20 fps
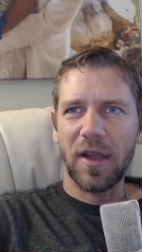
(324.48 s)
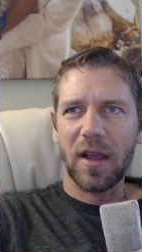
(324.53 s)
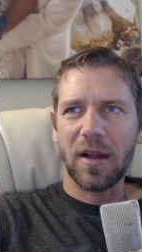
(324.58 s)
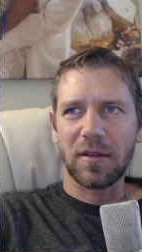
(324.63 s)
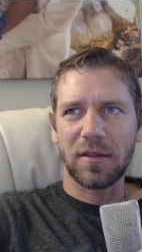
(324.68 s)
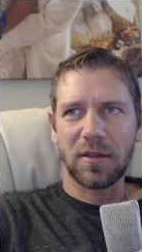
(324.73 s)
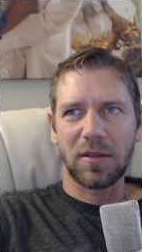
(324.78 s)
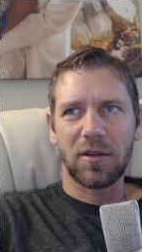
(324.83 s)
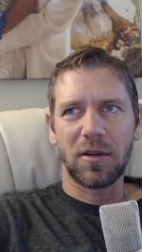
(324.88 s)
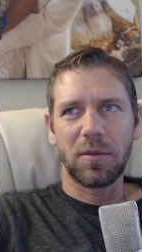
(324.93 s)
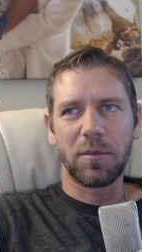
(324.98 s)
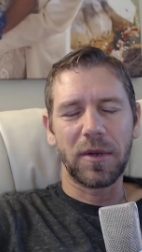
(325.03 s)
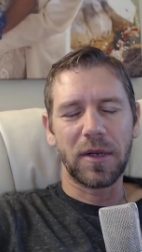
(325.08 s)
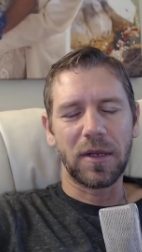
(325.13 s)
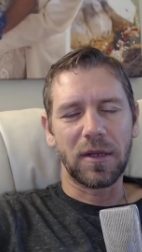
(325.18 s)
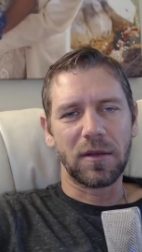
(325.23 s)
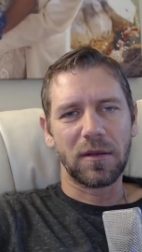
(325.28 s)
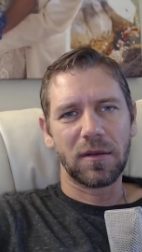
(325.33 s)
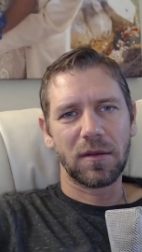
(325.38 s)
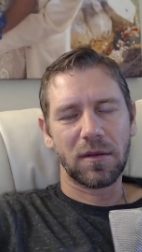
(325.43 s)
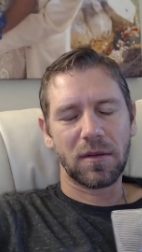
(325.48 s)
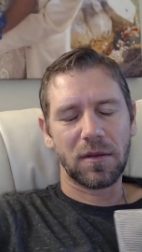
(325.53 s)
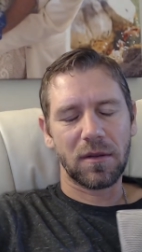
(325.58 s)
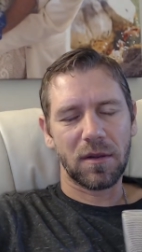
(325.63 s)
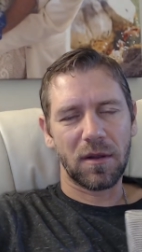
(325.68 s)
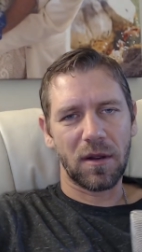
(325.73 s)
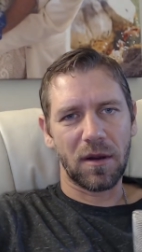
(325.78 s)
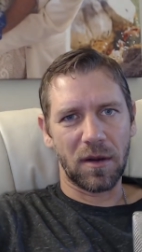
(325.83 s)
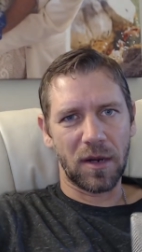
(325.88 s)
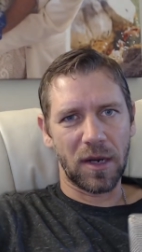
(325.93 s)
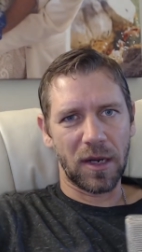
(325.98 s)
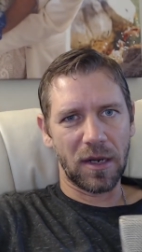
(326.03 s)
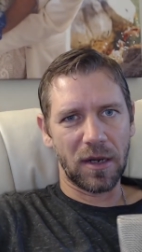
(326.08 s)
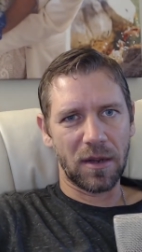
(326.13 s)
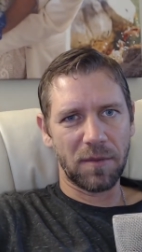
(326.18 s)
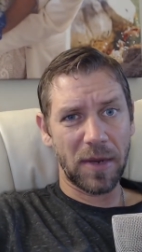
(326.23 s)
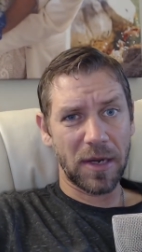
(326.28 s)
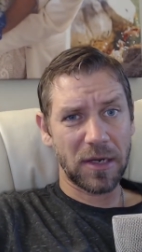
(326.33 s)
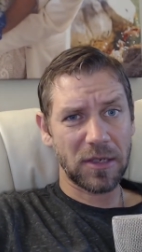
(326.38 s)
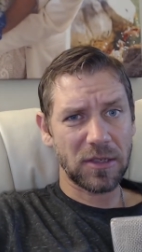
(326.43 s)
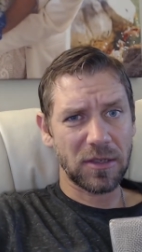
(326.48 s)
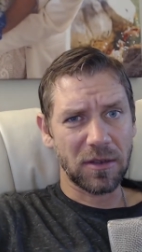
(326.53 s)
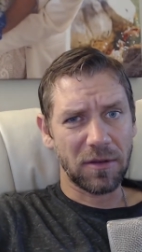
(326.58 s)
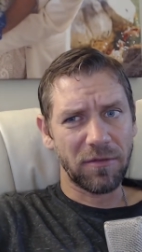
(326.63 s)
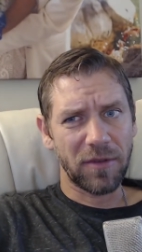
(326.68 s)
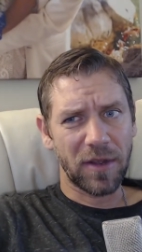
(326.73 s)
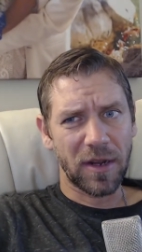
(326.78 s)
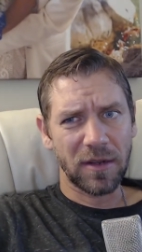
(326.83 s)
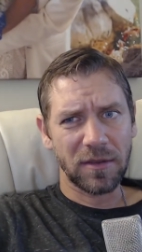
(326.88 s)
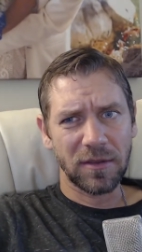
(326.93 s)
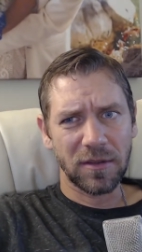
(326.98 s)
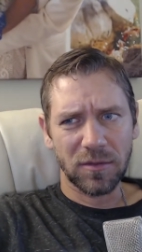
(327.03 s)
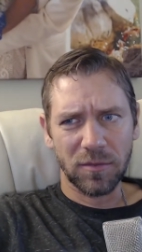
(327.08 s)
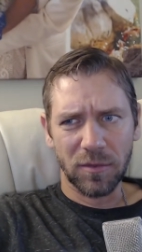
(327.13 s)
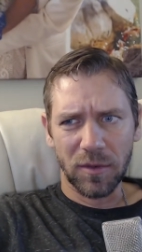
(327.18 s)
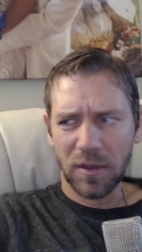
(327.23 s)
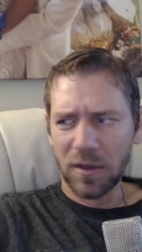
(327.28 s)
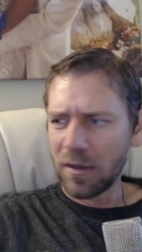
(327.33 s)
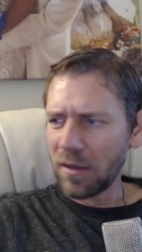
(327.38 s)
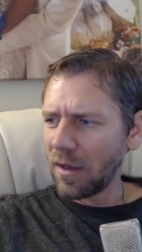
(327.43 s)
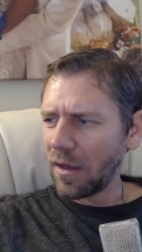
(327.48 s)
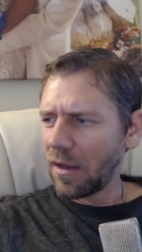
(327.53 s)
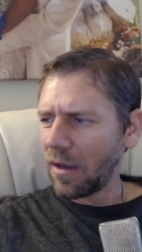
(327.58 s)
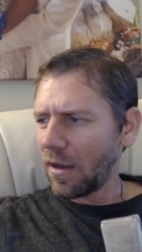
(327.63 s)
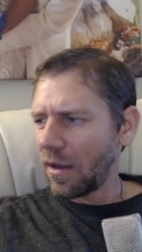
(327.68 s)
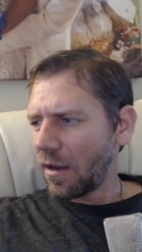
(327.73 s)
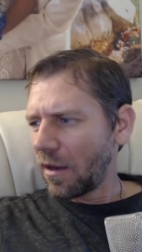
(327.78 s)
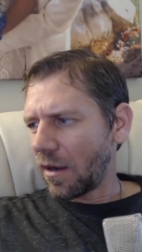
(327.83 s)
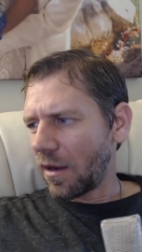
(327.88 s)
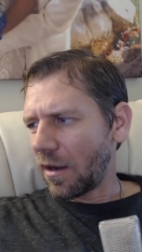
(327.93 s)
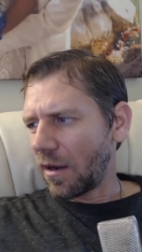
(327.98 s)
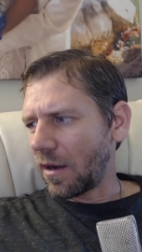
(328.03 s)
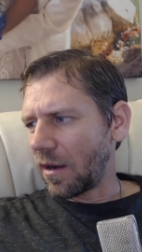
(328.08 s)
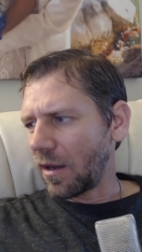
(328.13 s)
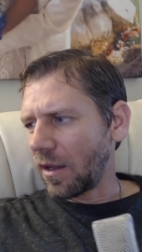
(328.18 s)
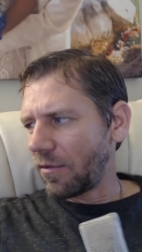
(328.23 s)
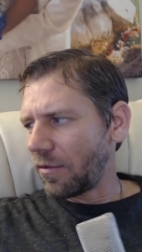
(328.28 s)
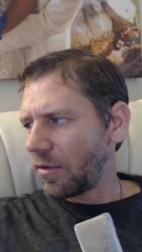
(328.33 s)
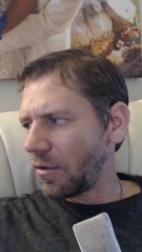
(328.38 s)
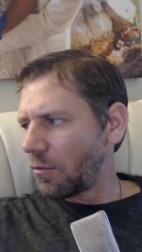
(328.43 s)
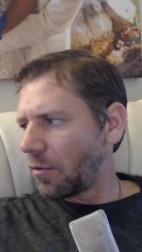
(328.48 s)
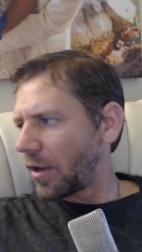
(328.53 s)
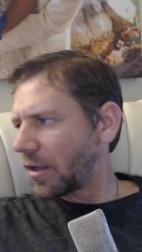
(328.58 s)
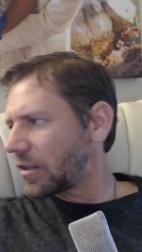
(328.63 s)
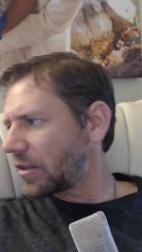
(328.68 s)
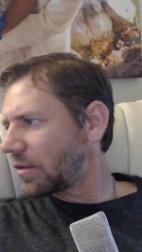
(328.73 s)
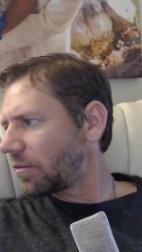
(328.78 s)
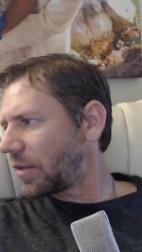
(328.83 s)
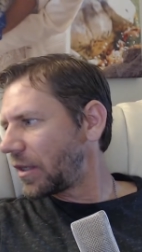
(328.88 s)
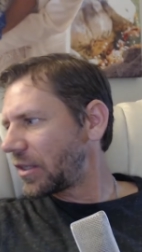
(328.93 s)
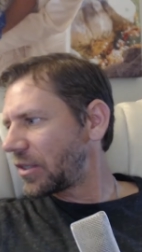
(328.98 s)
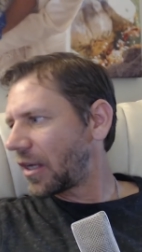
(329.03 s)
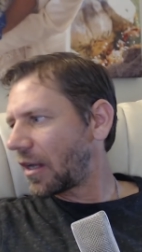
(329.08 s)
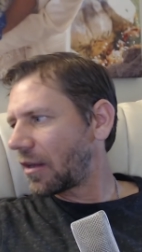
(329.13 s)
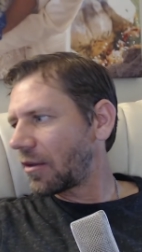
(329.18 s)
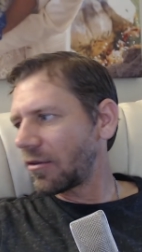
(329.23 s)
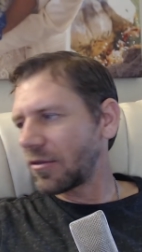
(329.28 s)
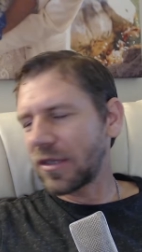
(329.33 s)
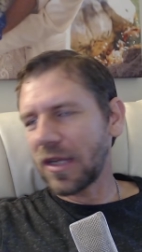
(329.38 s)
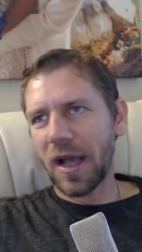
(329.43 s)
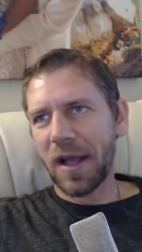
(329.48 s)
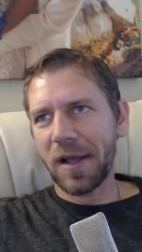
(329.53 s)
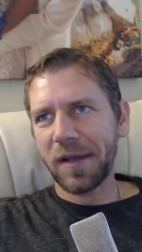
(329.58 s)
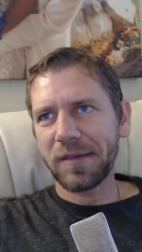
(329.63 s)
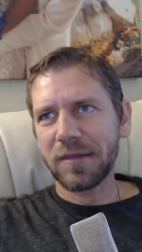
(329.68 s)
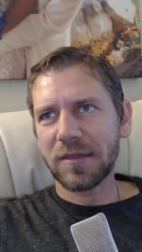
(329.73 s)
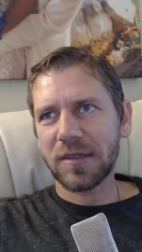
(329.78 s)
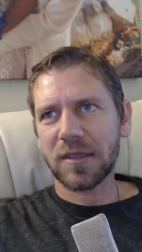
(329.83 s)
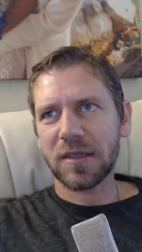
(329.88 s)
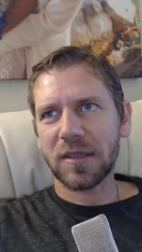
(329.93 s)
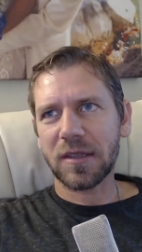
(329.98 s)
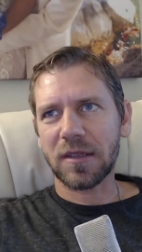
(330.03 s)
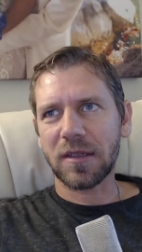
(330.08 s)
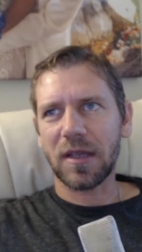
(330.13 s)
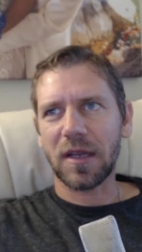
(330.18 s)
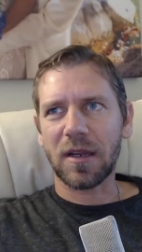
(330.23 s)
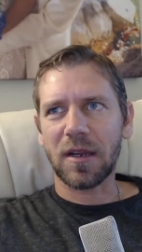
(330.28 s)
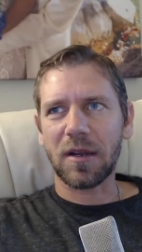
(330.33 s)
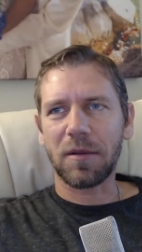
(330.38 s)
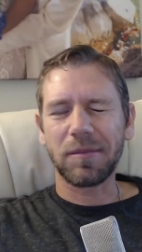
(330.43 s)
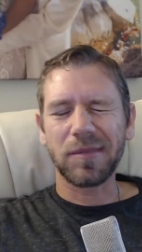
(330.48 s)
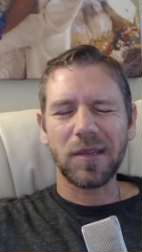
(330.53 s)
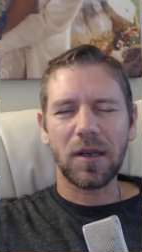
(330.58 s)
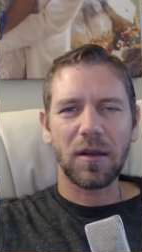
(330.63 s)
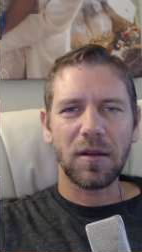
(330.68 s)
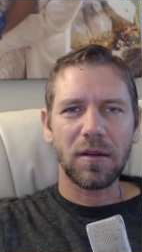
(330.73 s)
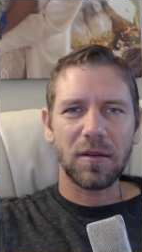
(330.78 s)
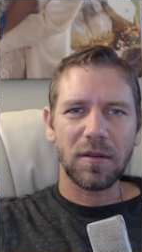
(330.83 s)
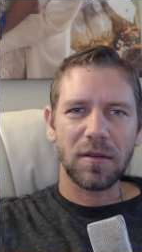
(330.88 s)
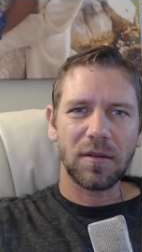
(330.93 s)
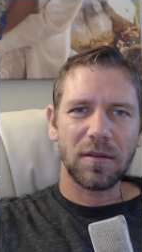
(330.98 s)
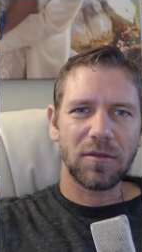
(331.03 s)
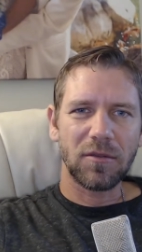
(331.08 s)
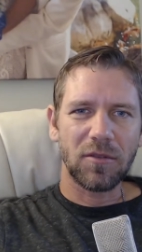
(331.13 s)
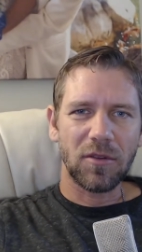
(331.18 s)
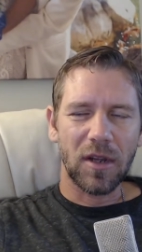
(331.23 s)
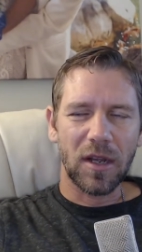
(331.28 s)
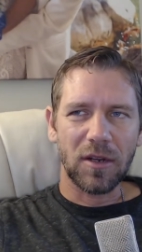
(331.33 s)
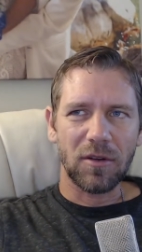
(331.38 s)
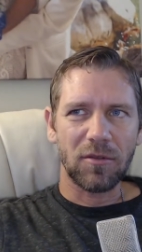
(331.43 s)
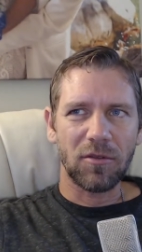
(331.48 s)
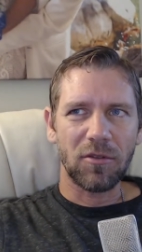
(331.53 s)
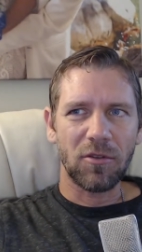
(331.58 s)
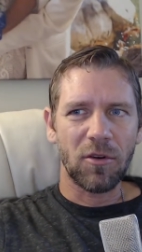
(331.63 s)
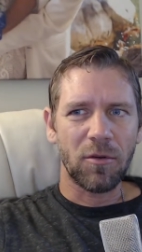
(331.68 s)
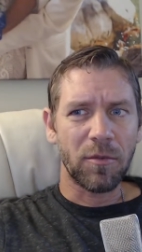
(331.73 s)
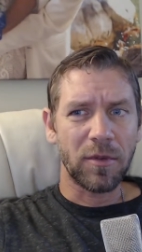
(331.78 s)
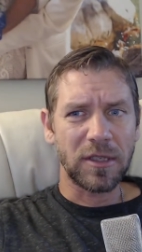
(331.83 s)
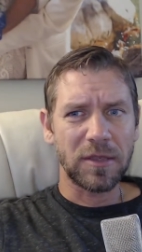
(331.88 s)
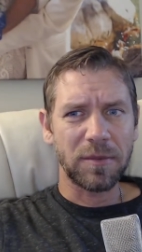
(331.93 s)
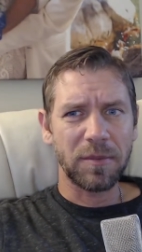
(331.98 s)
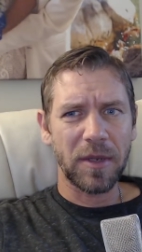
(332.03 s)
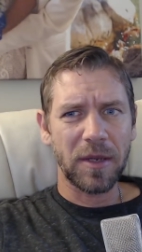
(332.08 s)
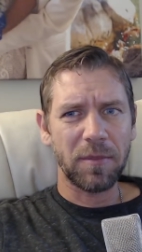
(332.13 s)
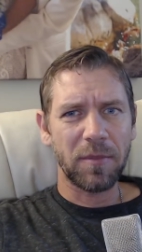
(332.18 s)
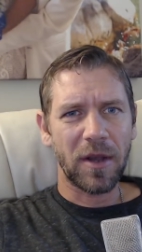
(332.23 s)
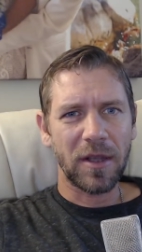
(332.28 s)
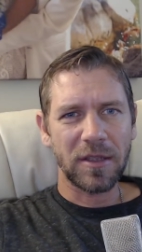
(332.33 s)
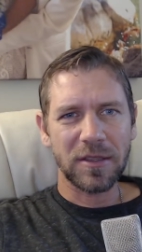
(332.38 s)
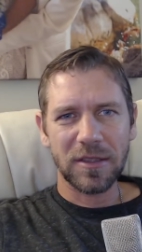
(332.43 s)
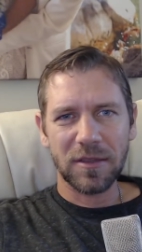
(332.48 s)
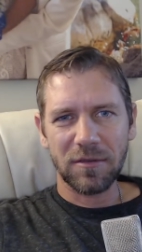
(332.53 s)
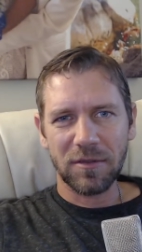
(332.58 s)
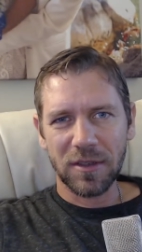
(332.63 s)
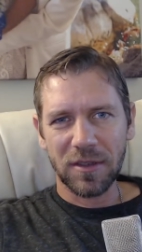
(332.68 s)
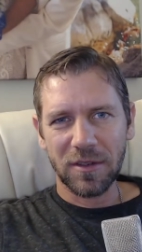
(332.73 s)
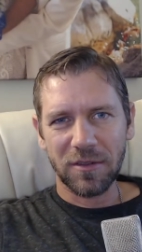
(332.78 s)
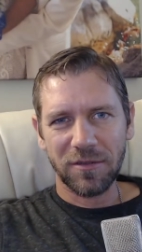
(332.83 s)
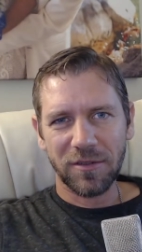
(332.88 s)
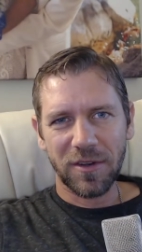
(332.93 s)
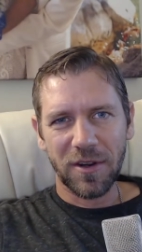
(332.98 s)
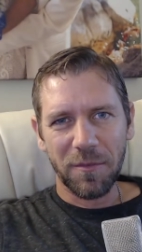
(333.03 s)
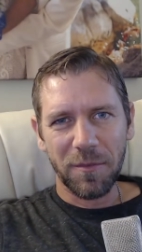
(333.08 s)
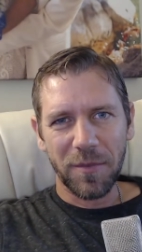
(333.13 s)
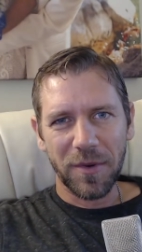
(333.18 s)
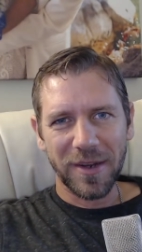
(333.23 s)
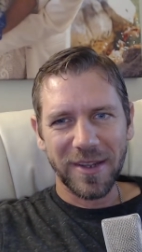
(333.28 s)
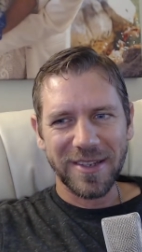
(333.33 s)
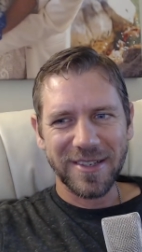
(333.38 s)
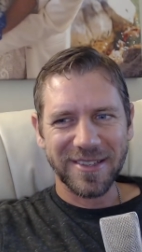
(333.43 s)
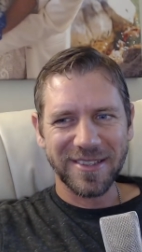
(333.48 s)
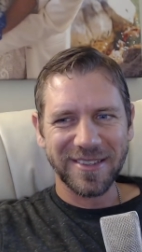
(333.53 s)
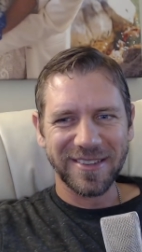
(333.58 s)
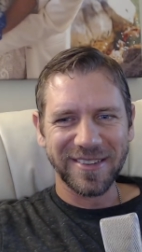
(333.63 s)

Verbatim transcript: of the company all right i'm actually a fan of this one uh, if you watch my shallow dives like i'm not i don't normally speak positively of companies